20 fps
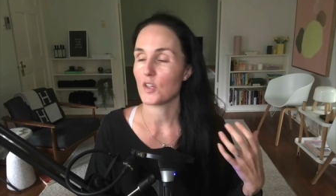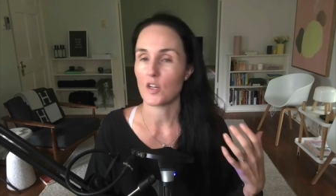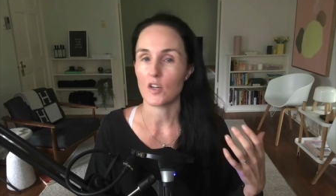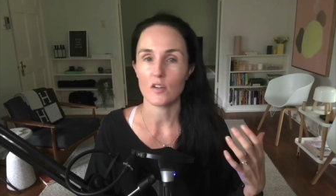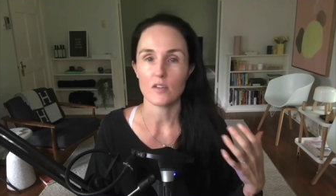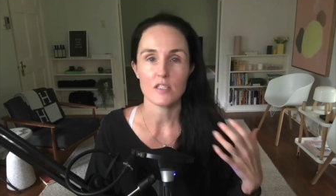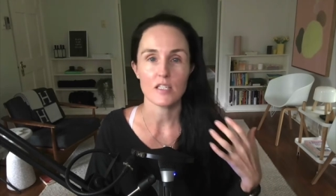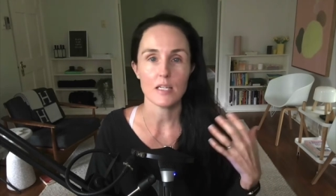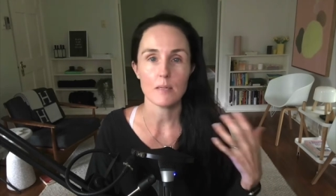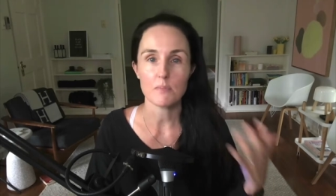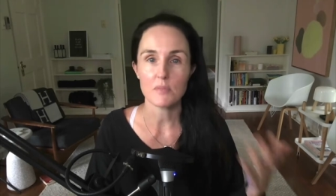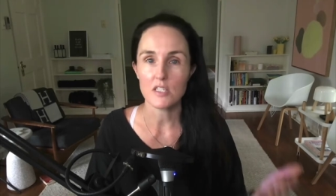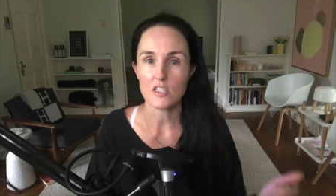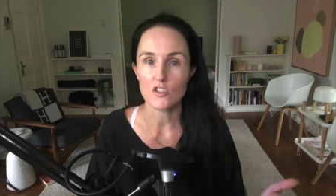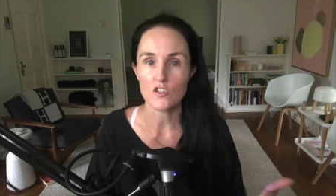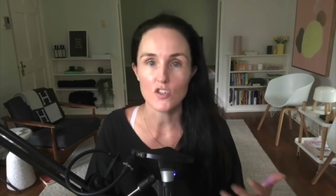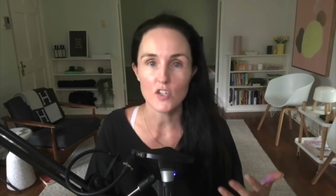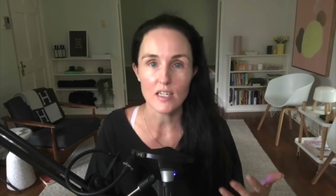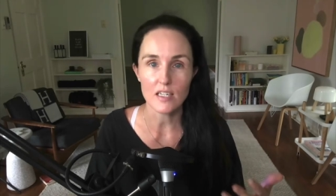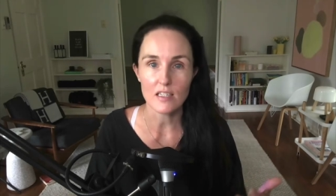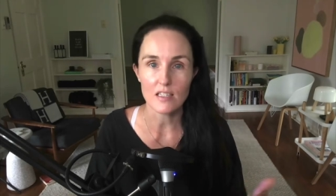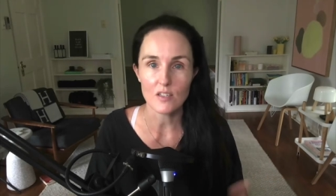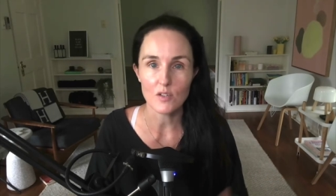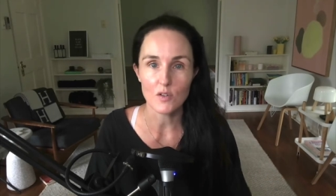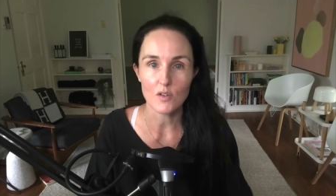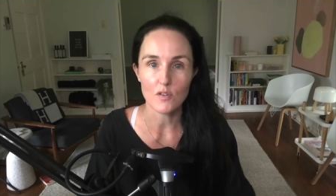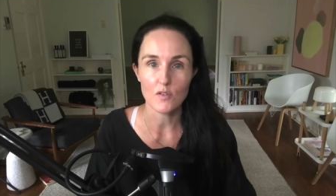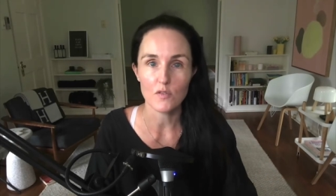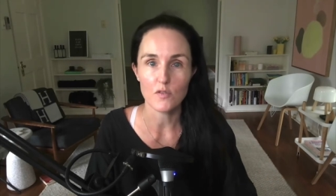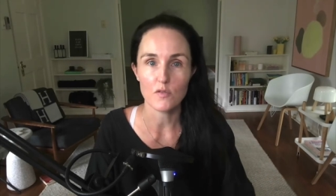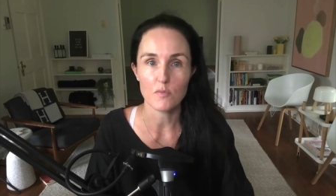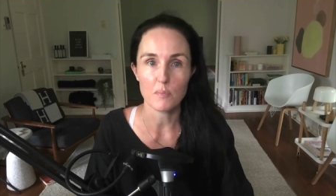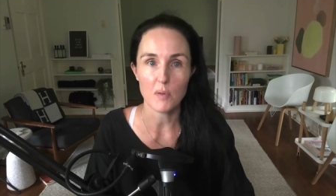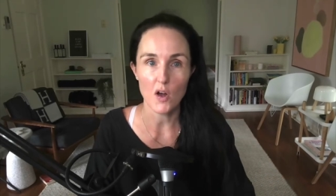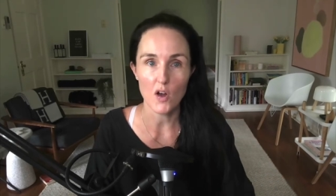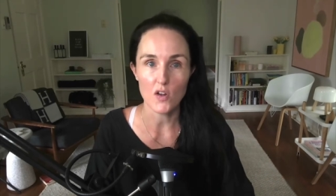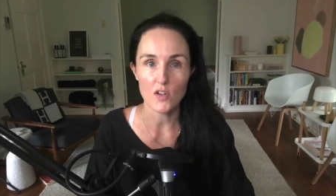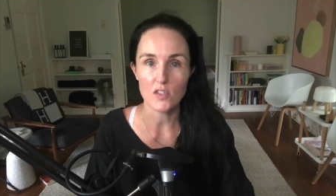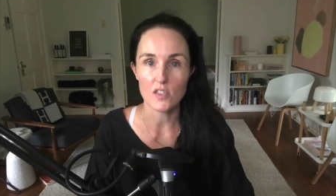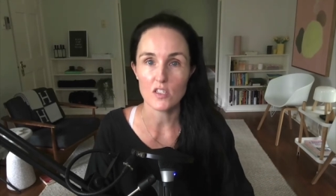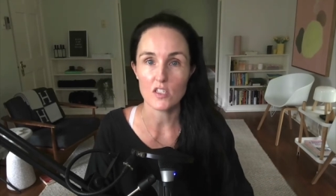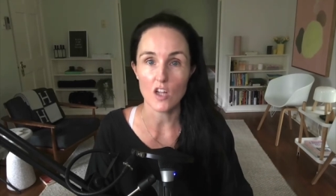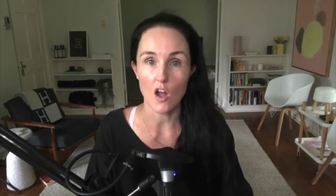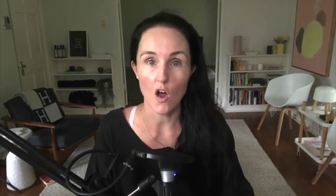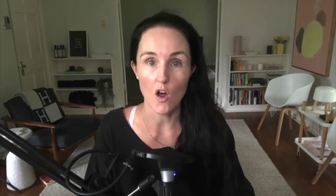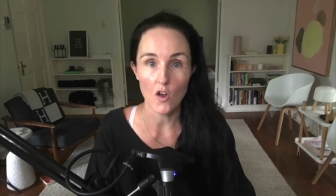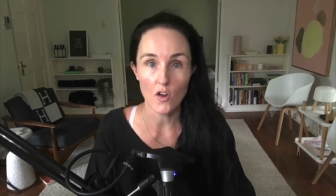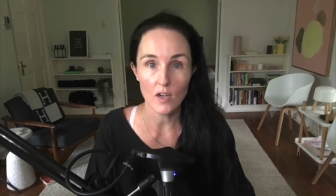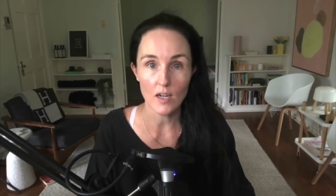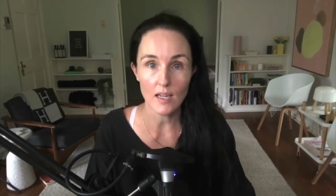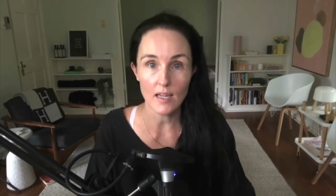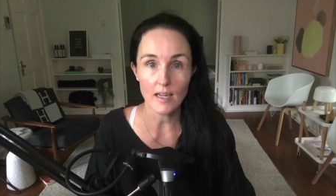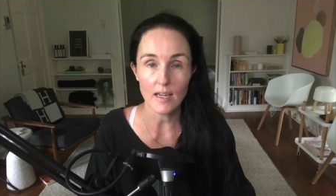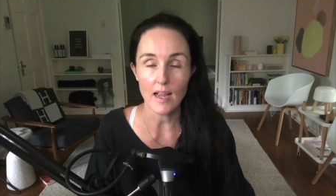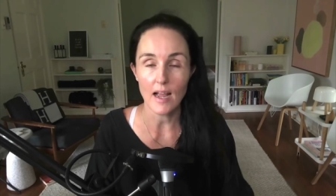tips and tricks sort of posts only,